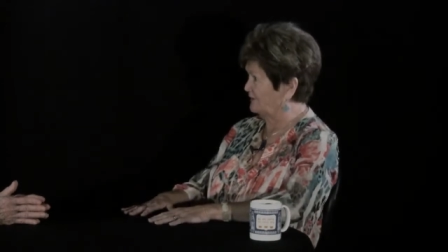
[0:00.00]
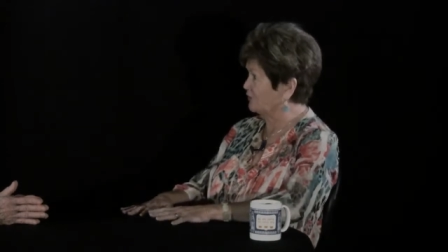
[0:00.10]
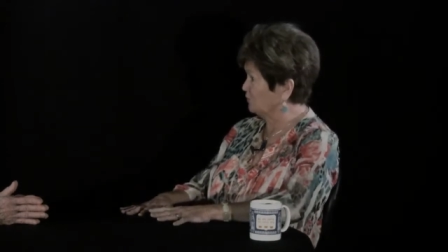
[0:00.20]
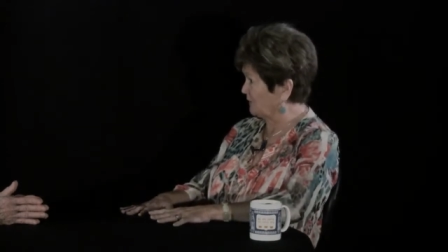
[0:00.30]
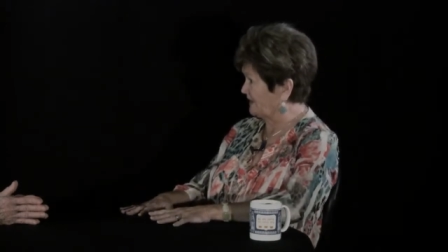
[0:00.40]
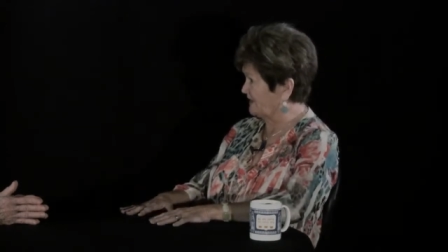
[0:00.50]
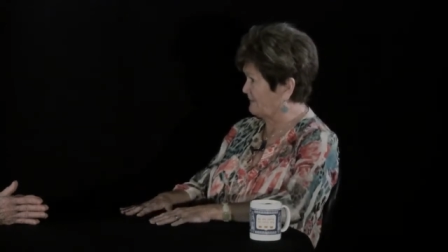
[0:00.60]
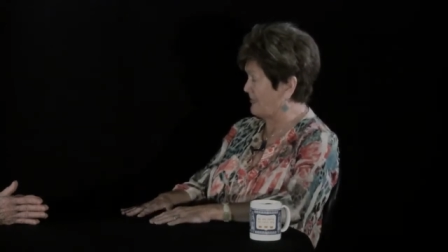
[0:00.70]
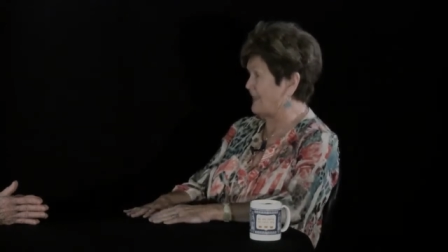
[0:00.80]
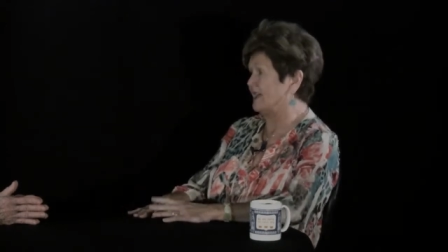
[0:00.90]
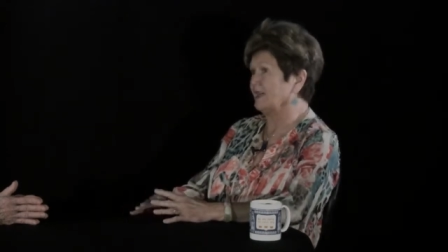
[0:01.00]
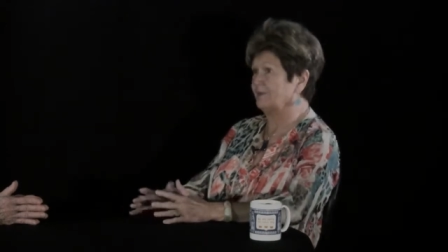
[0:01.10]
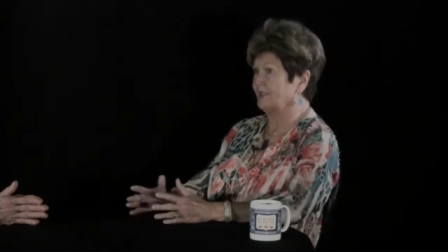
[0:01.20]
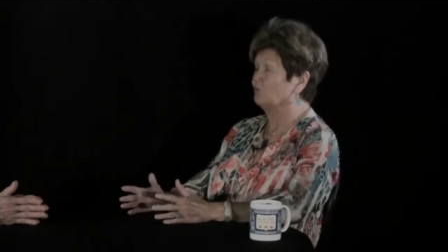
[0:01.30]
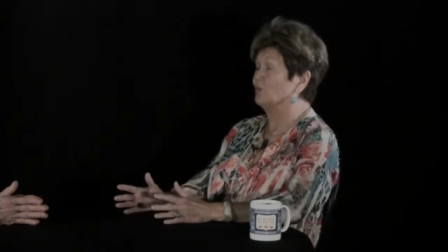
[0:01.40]
for a week. I
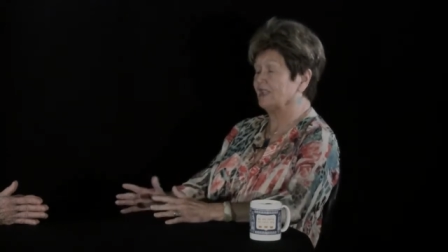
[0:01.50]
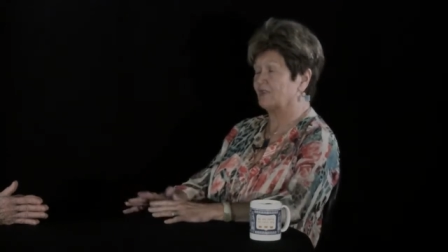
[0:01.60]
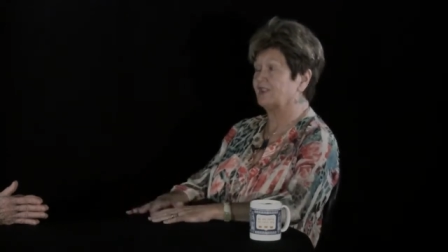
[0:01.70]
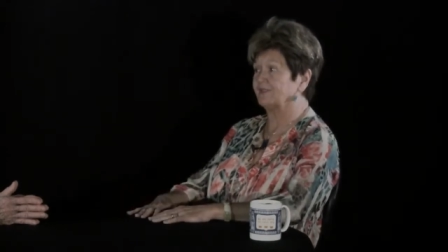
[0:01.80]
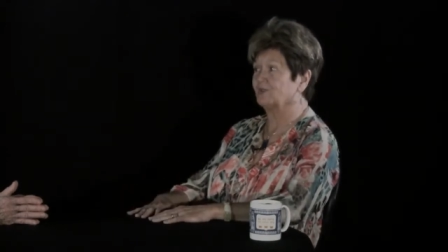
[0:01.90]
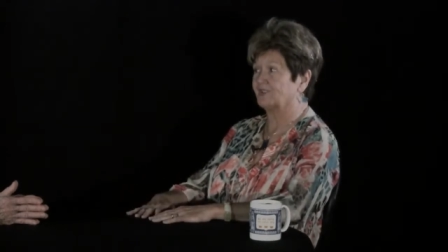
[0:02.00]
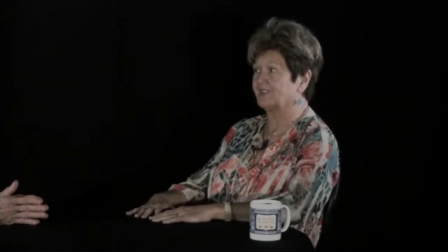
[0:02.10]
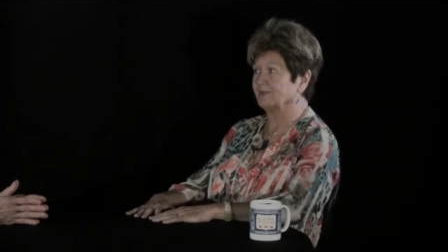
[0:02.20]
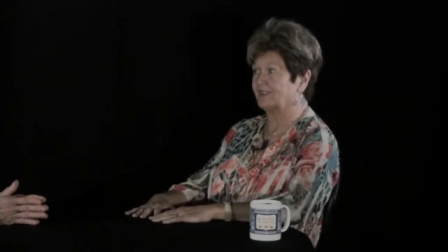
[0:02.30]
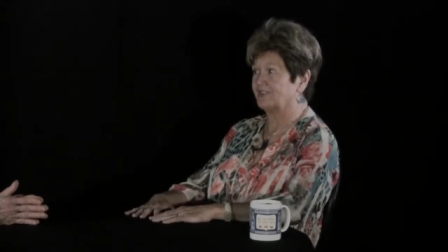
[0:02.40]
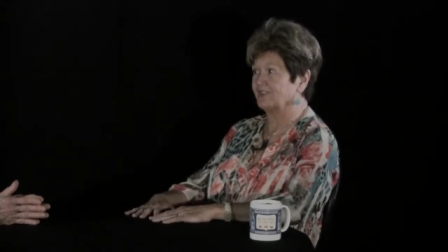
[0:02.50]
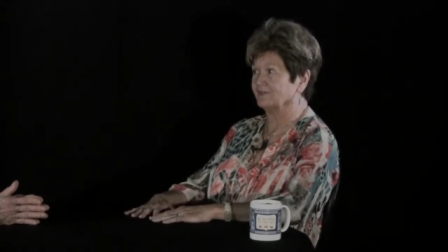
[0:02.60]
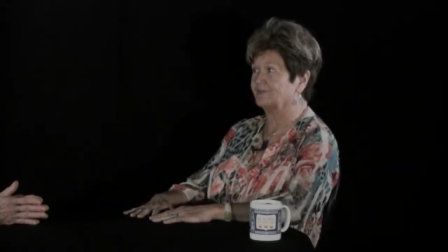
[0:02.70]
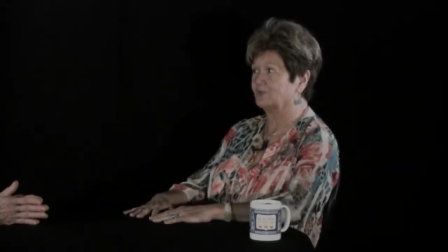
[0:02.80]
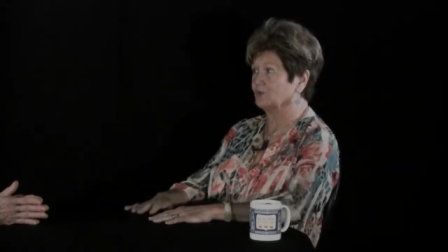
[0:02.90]
mean, we are on the fourth dimension
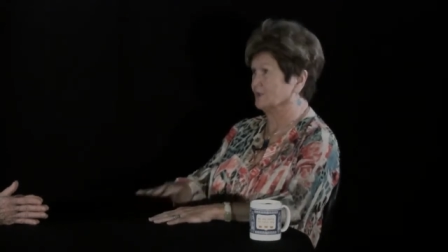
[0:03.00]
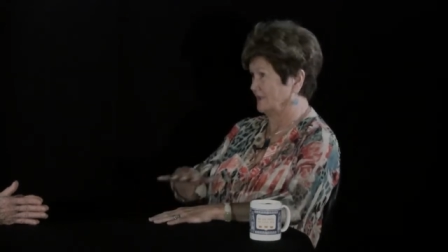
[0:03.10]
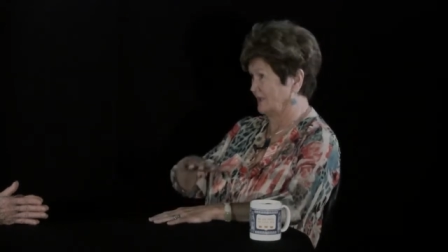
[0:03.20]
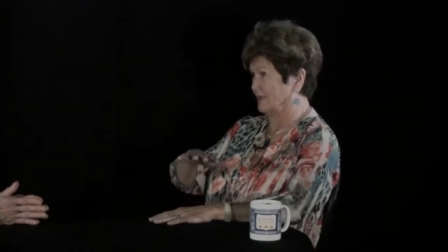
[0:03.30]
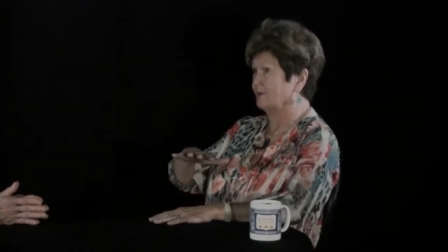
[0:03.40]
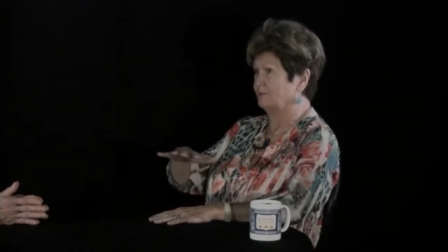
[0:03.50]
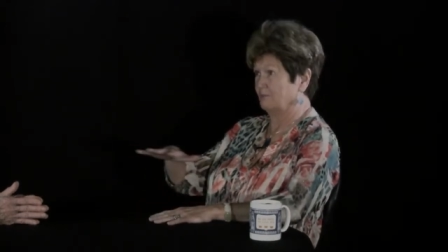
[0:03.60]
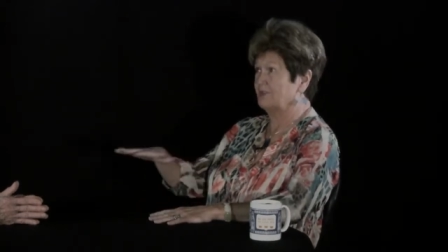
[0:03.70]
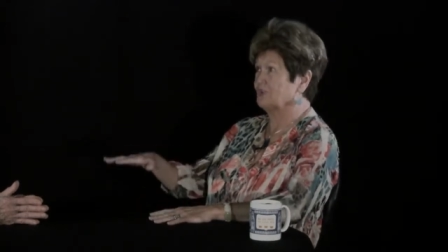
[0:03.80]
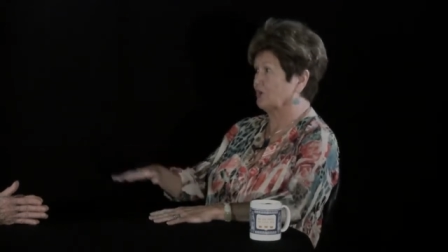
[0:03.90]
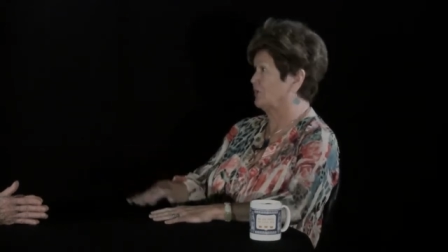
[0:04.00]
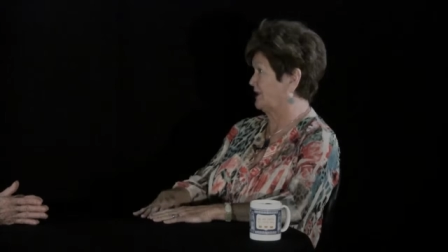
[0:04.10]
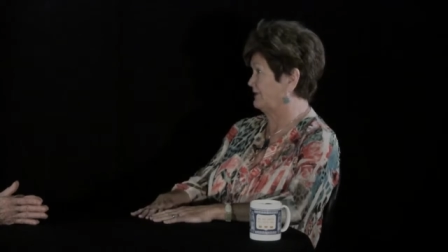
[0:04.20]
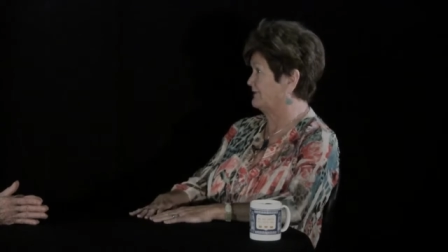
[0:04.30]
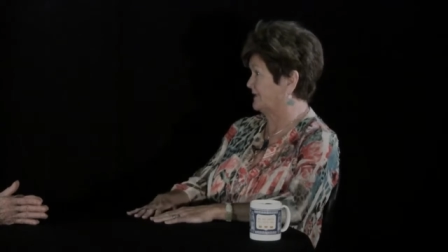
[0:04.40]
for uh,
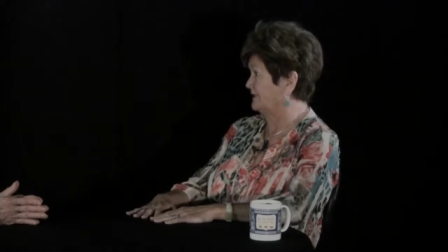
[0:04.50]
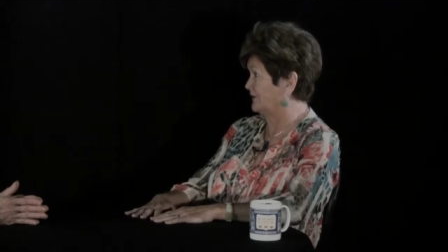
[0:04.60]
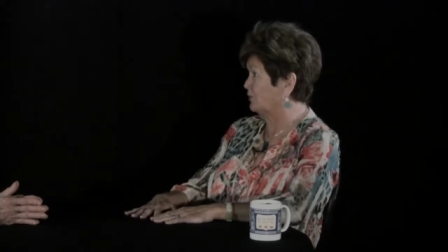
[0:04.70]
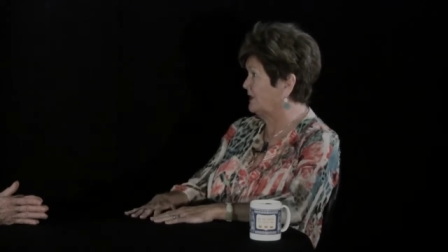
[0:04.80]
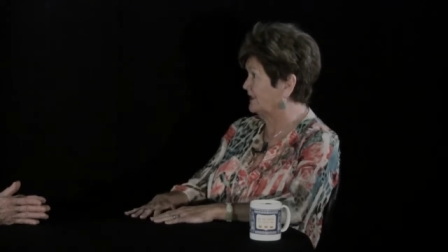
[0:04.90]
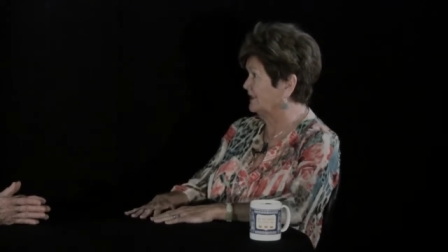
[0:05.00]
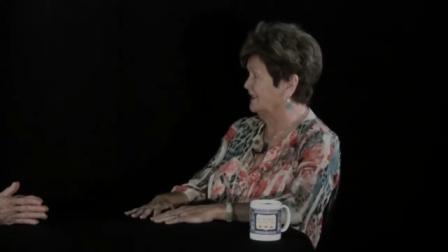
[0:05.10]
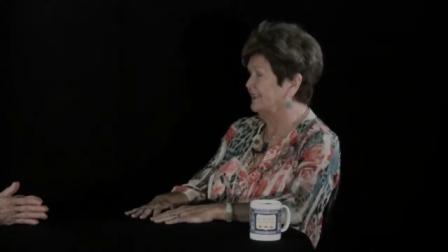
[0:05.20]
majority of the, the week.